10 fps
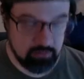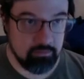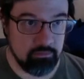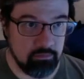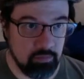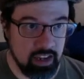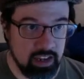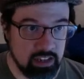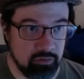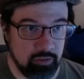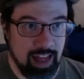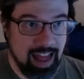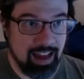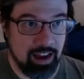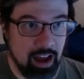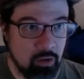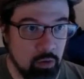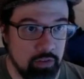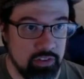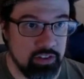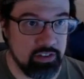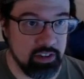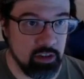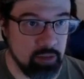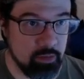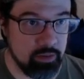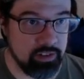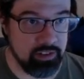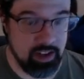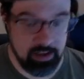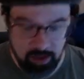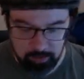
lays flat, I want this thing to be able to stand up.